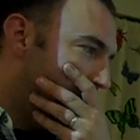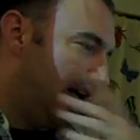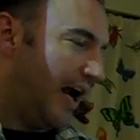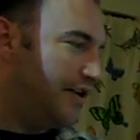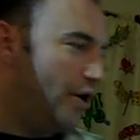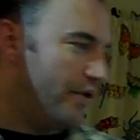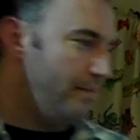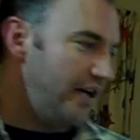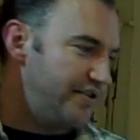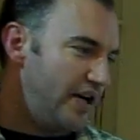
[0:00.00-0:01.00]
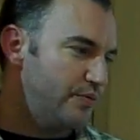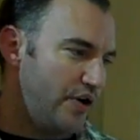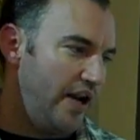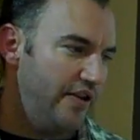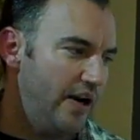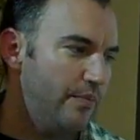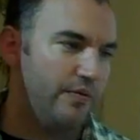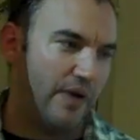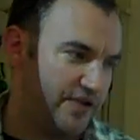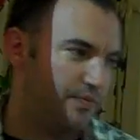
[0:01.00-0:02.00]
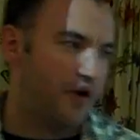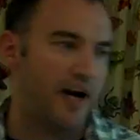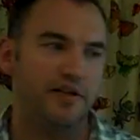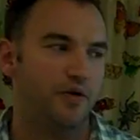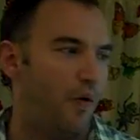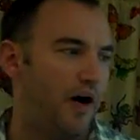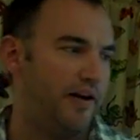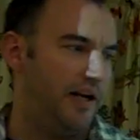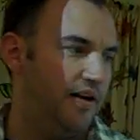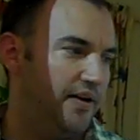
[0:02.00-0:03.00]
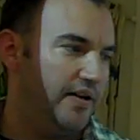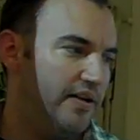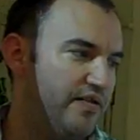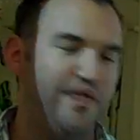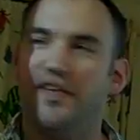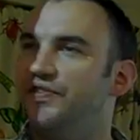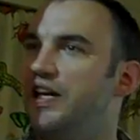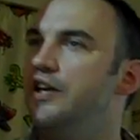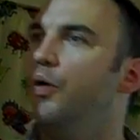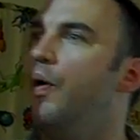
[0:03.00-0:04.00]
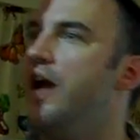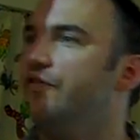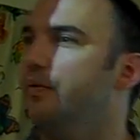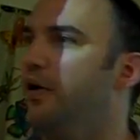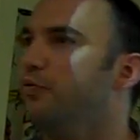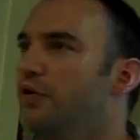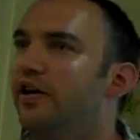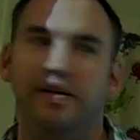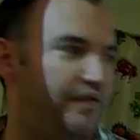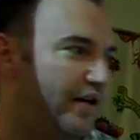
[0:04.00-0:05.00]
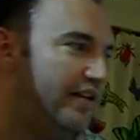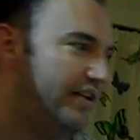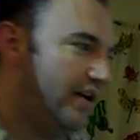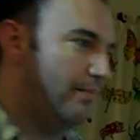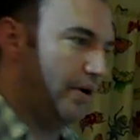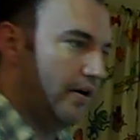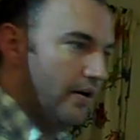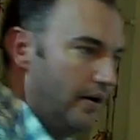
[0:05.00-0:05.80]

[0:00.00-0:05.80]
Like I know that my subtrahend, the number of my subtracted quantity, is 15 away from a really friendly number.